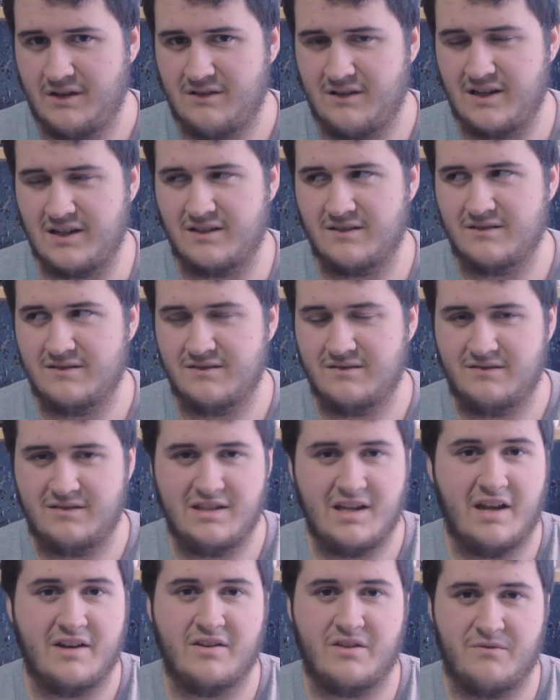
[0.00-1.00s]
like
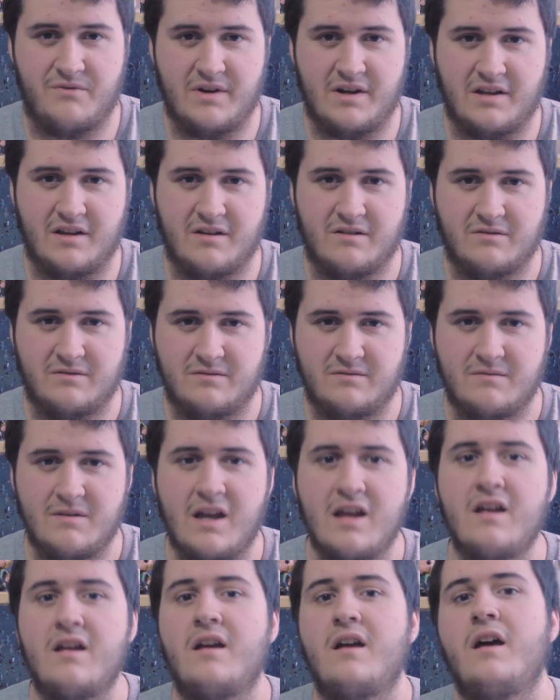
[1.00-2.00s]
the end of the video.
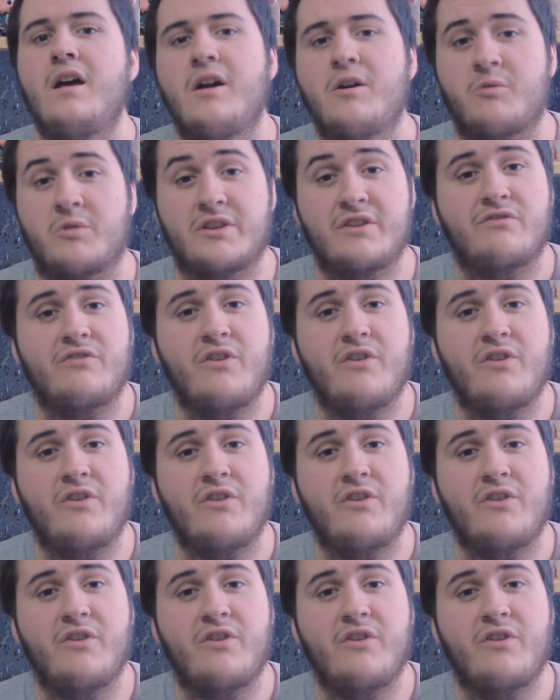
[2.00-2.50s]
What the